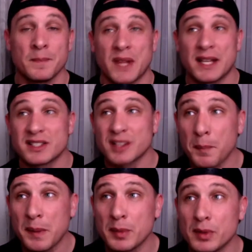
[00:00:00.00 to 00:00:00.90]
And some
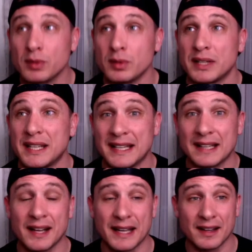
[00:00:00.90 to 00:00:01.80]
people can get
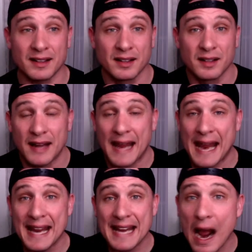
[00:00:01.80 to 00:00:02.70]
like
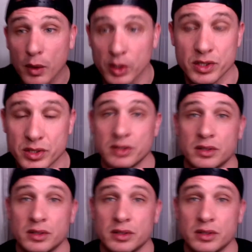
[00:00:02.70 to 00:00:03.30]
eight hours.